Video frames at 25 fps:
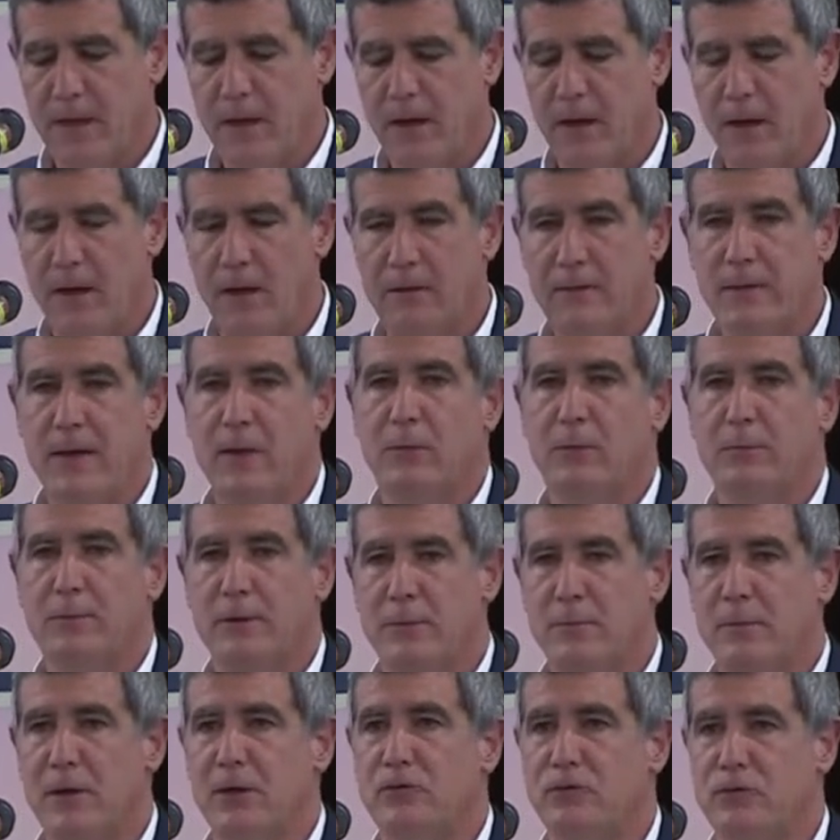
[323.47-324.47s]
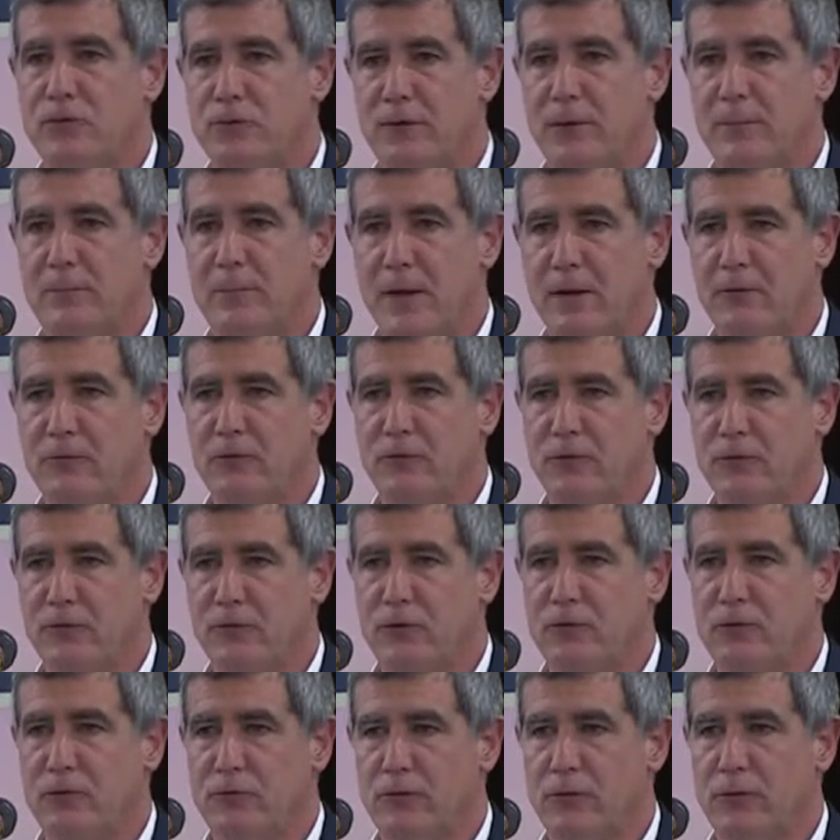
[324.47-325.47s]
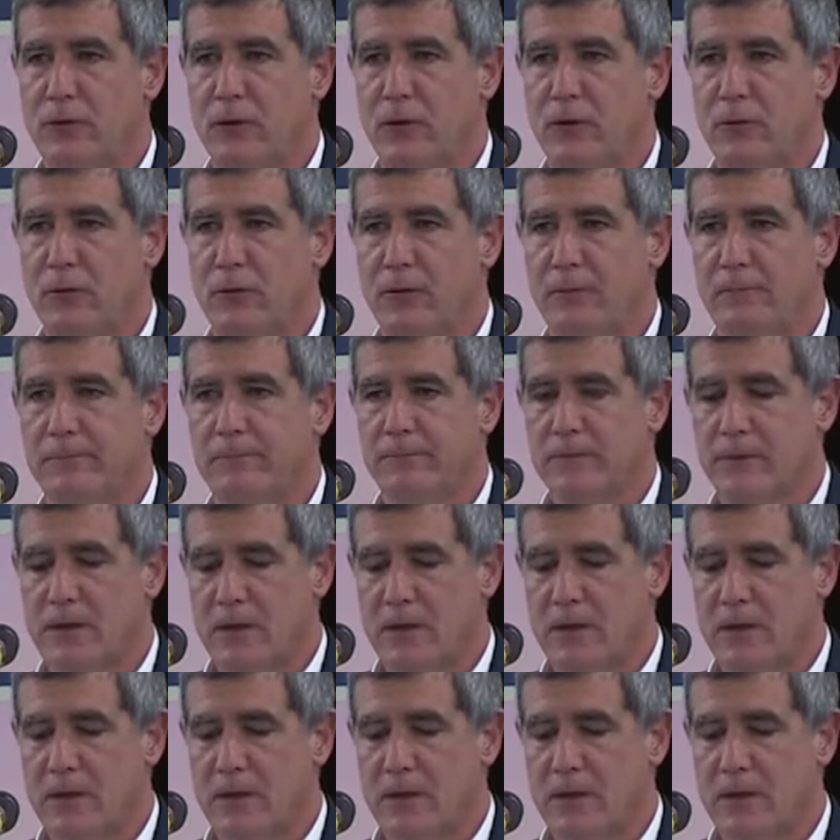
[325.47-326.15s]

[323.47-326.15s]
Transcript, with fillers: uh, that would be a major setback for the church in the long run.